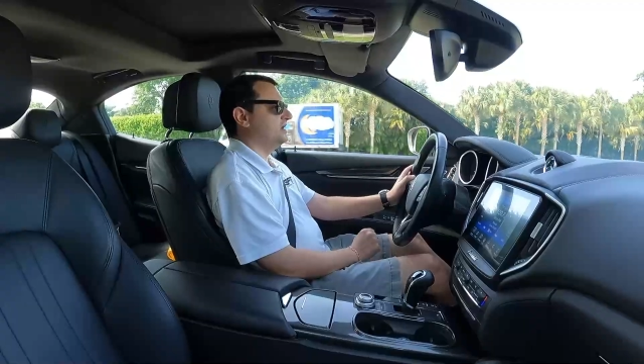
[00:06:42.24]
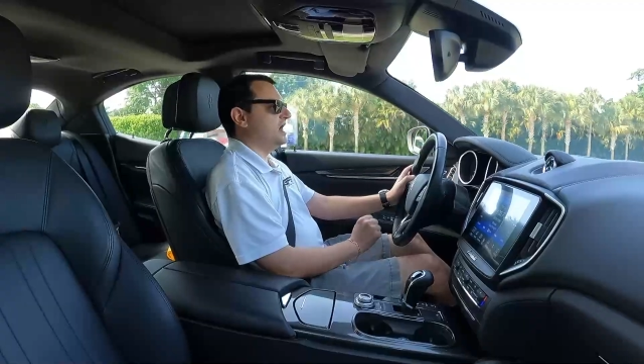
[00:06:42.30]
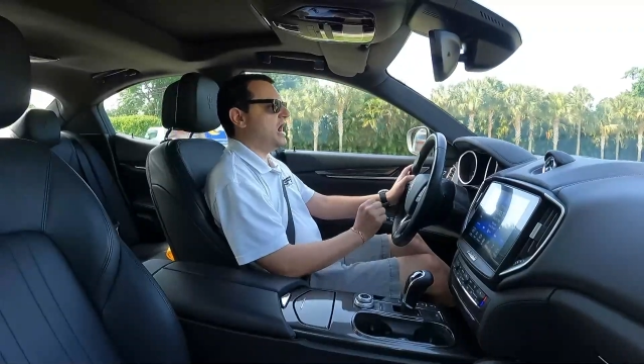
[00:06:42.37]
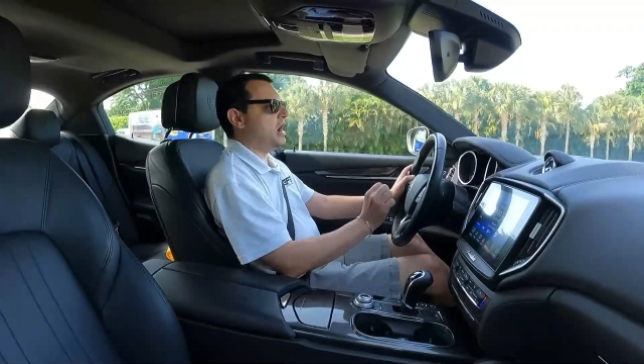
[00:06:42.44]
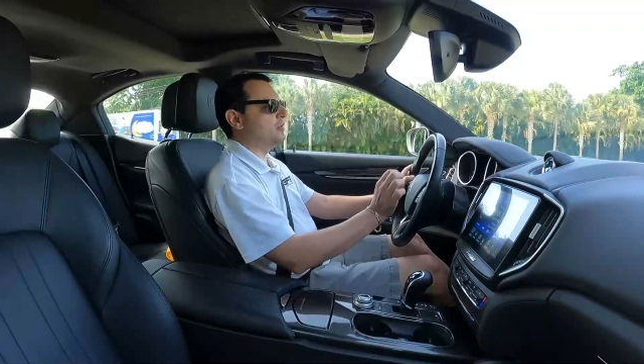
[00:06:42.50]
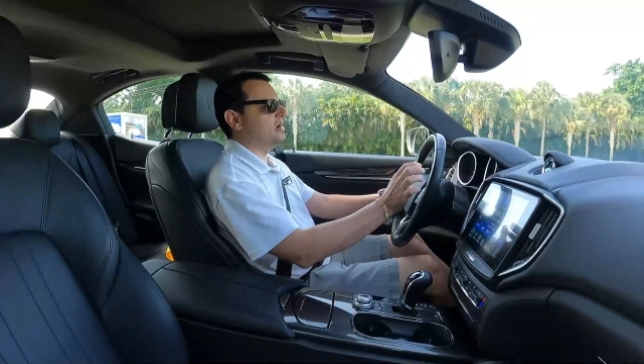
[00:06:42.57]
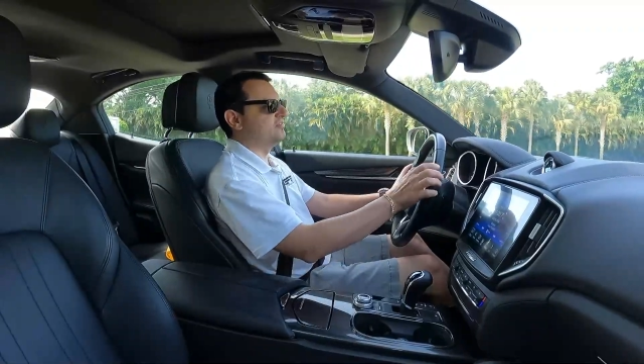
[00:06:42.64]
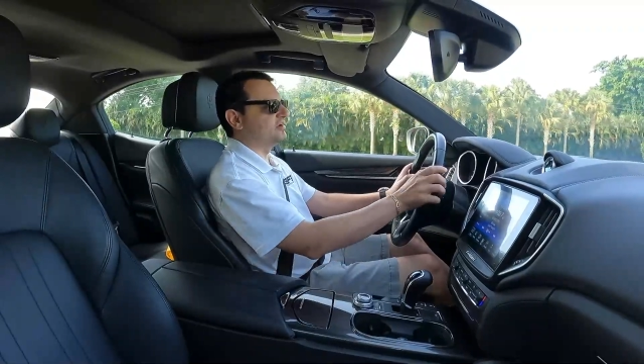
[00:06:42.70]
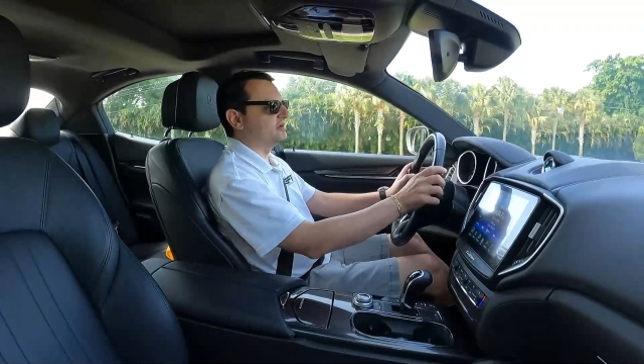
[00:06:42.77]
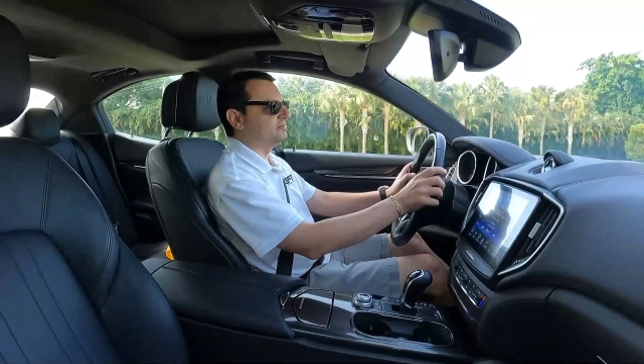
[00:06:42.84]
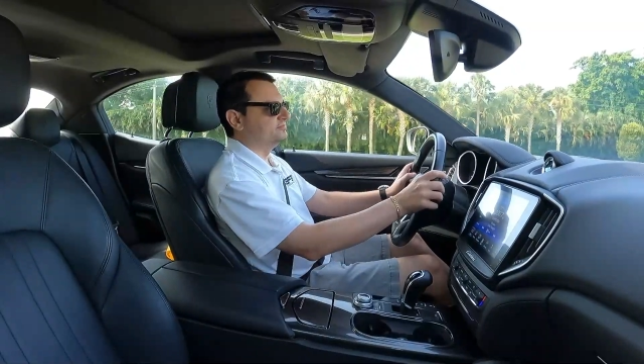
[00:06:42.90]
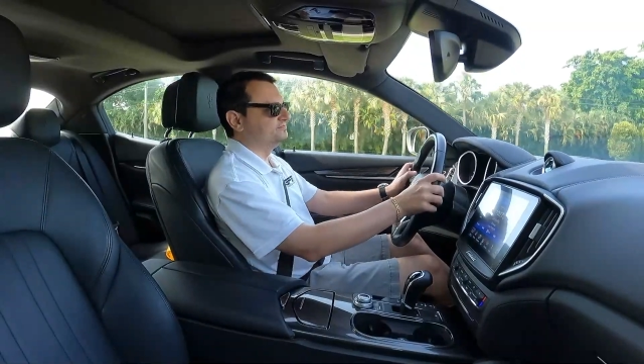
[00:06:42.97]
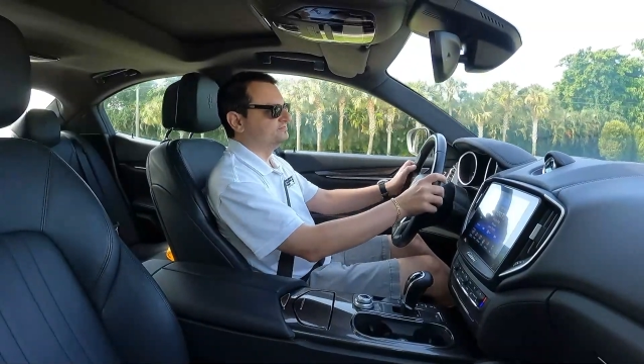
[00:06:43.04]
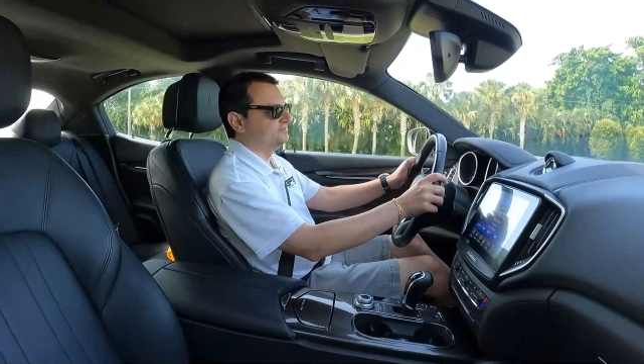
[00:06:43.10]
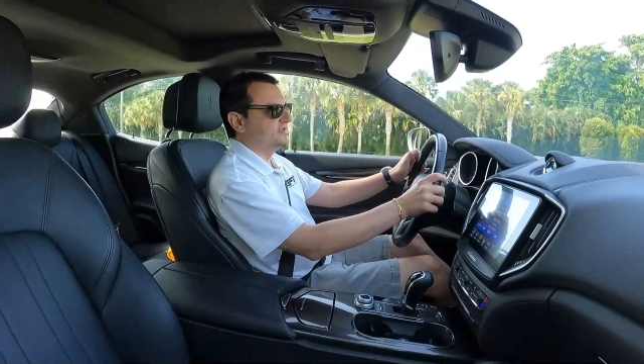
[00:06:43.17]
however,
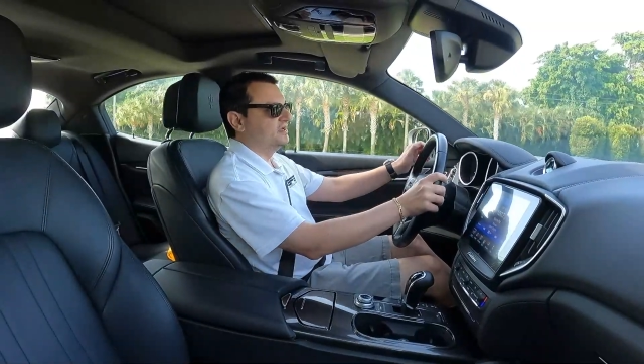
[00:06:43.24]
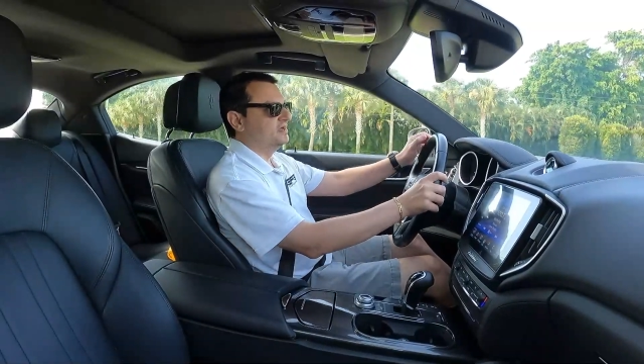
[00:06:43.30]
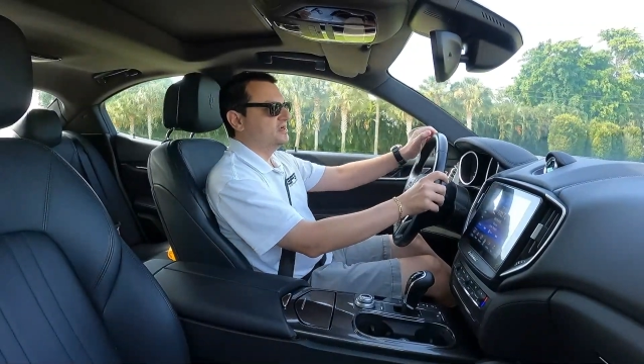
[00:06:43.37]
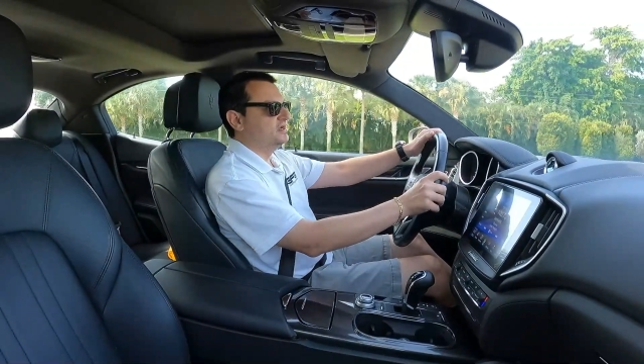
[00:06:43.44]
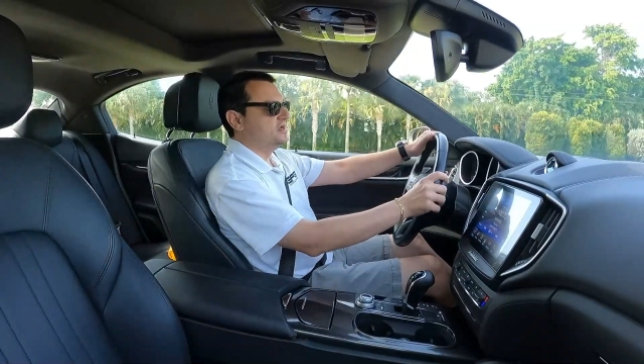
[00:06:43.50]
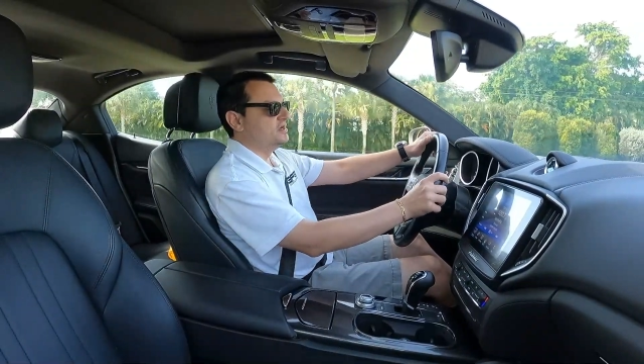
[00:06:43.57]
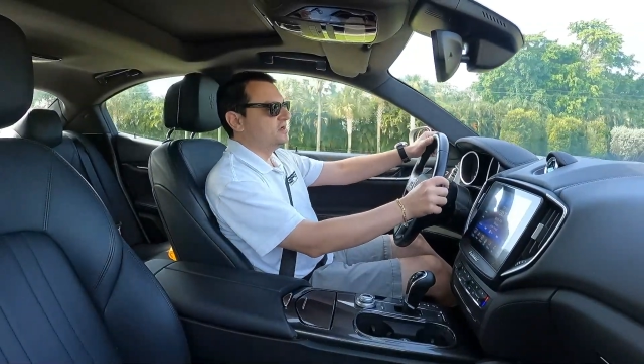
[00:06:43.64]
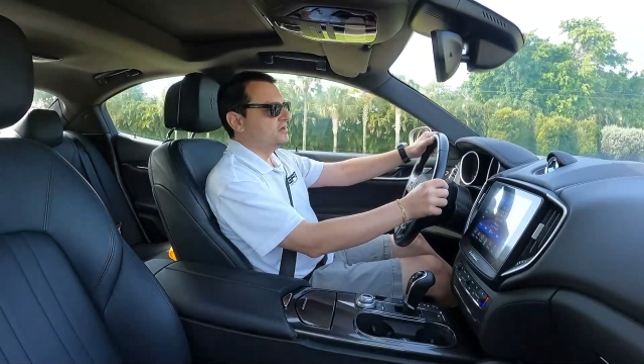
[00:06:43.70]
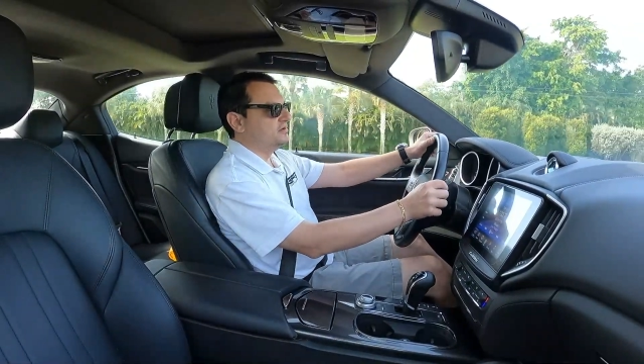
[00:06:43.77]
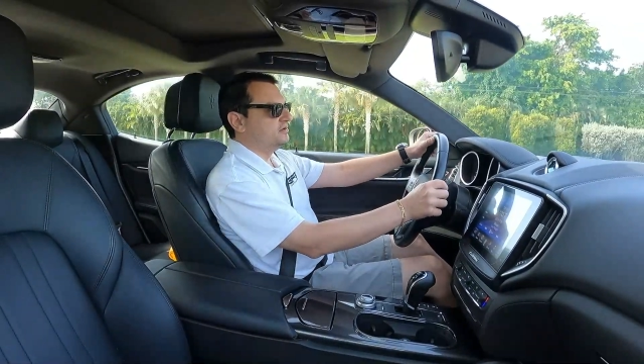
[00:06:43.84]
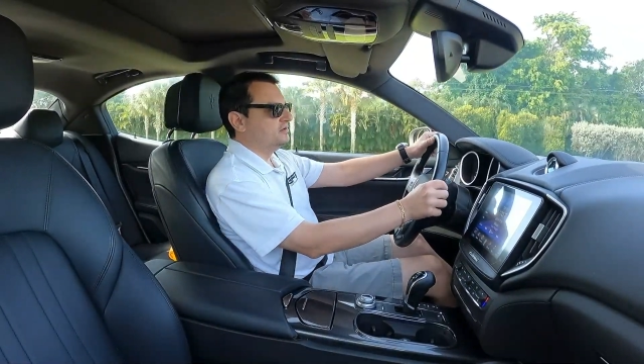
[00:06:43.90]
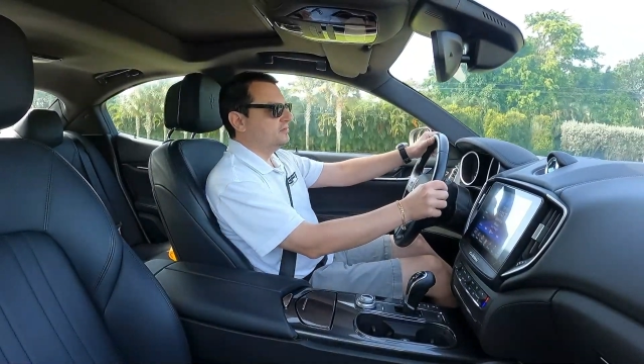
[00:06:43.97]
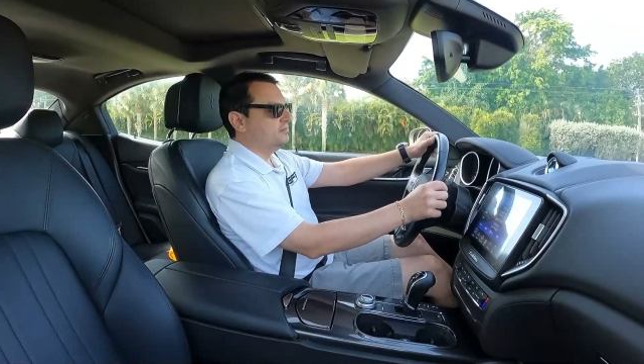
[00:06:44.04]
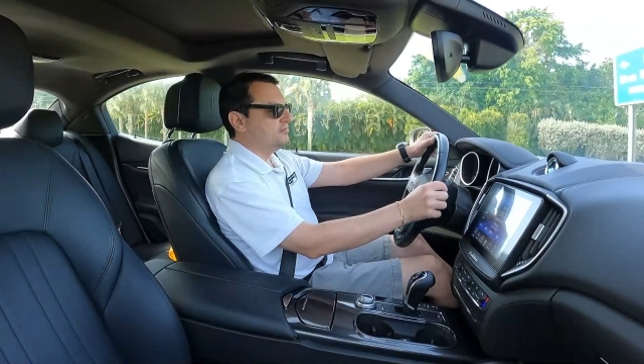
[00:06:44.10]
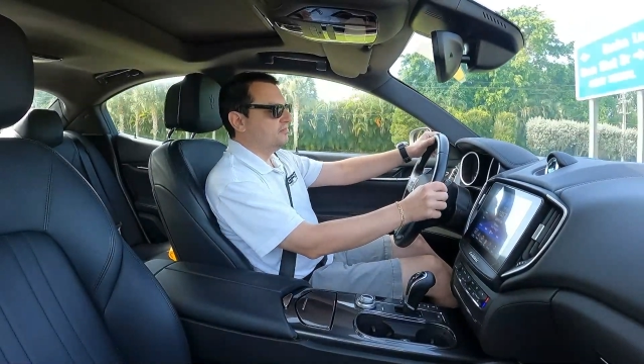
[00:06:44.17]

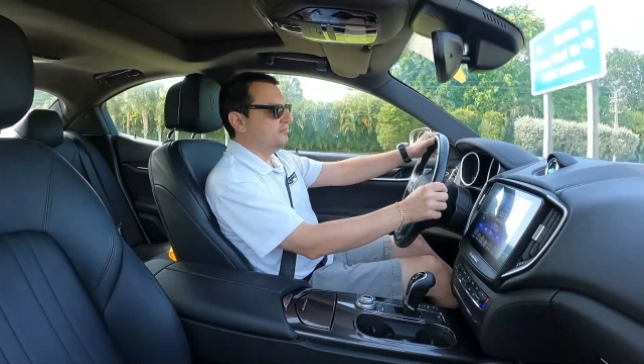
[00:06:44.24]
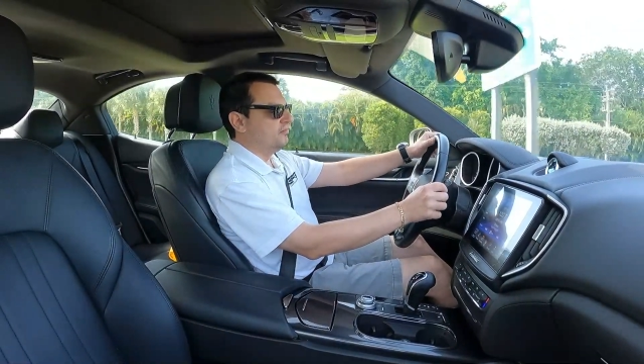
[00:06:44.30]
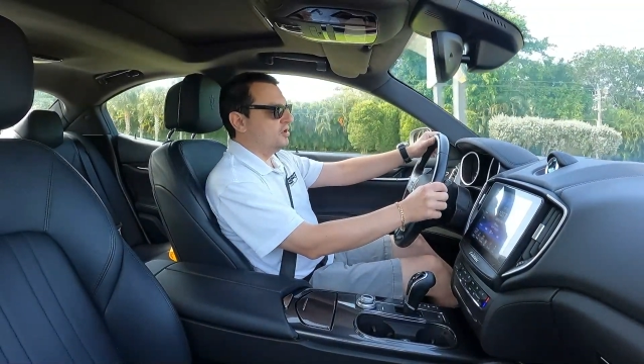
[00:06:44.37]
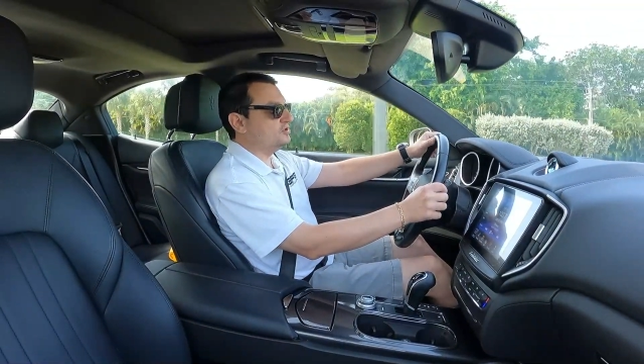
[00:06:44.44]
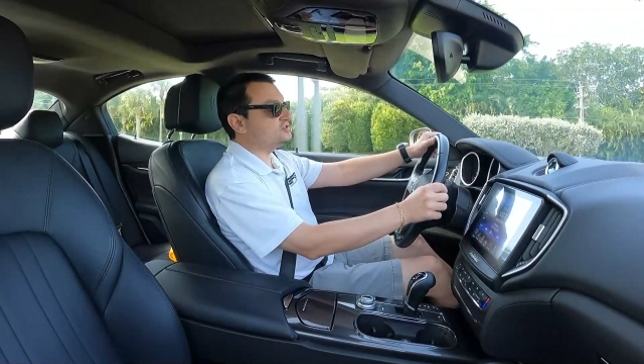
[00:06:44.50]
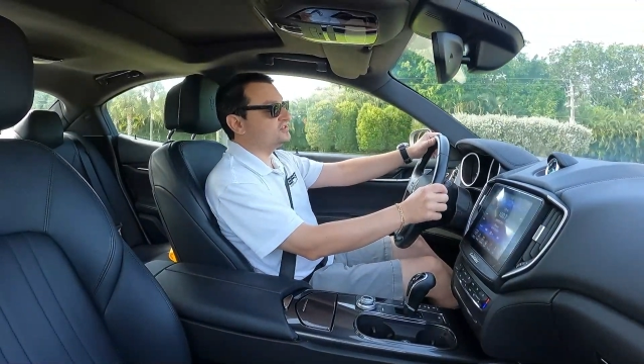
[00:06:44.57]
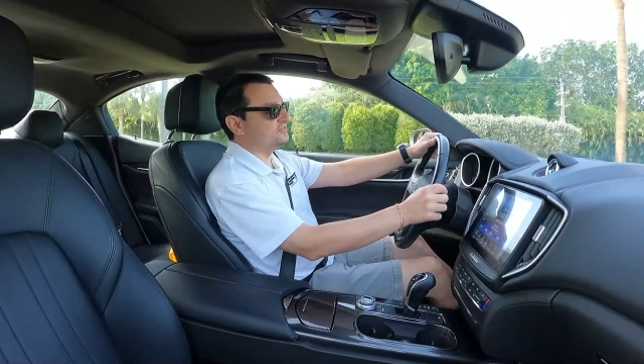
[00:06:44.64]
most